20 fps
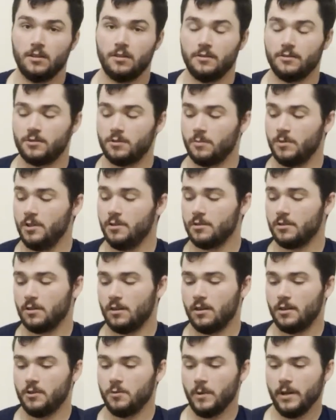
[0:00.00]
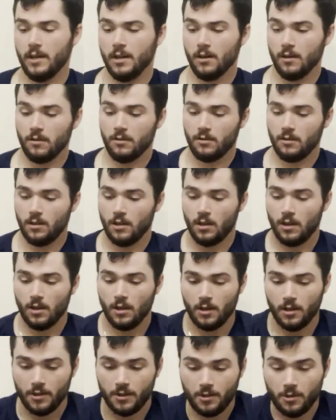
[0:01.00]
So when using our Arduino,
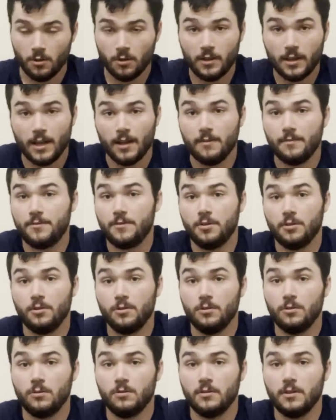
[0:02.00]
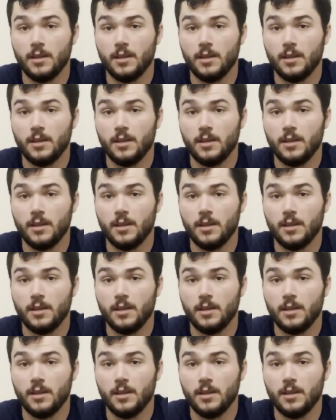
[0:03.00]
you only have 2